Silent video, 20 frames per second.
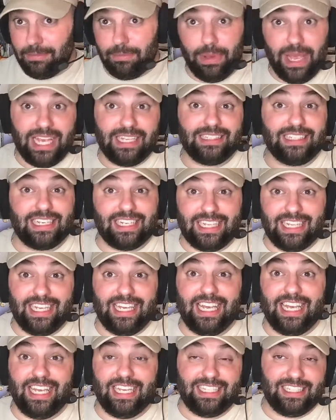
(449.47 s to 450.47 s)

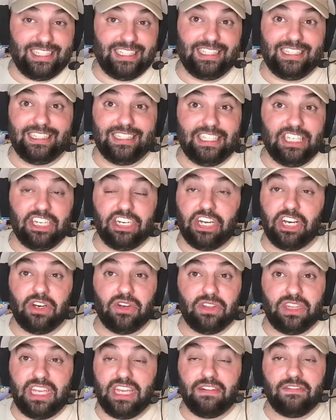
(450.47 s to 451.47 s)
basically, you
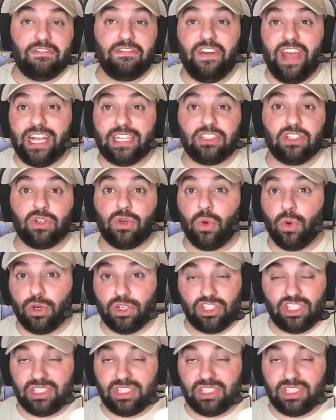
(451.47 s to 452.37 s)
know, the Infanticore